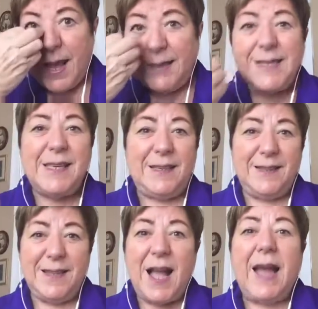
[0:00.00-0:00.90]
listen,
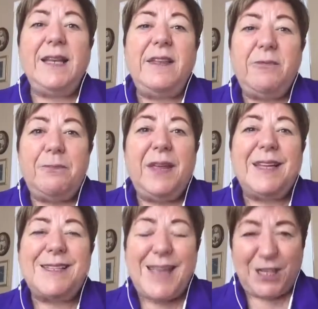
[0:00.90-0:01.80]
I live
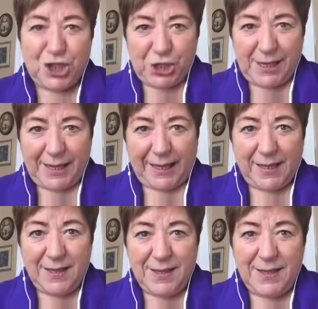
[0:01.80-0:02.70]
intentionally.
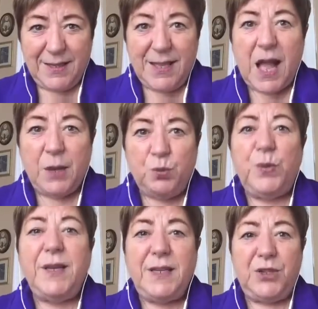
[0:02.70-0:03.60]
I
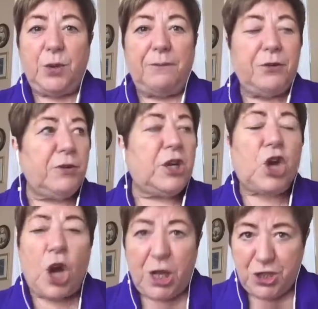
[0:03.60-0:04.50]
really do. I'm very
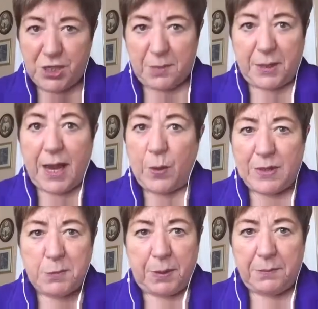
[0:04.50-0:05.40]
conscious about how
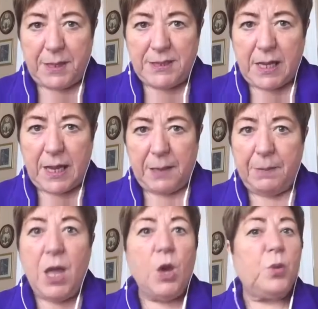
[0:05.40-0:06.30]
I spend my
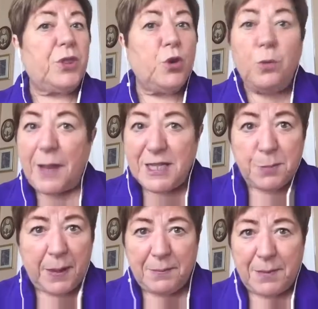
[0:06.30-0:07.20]
time, with whom I
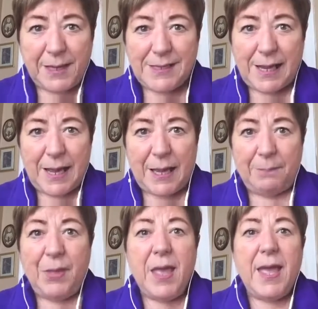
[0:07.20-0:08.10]
spend my
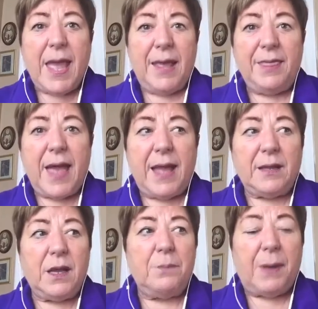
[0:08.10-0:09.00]
time, and that
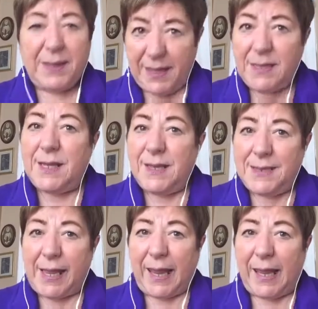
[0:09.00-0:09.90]
by the end of the
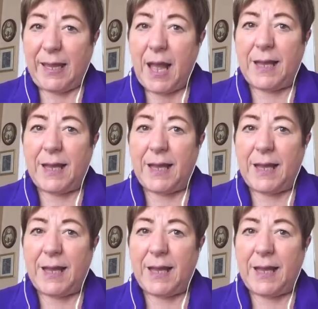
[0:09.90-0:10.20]
day, I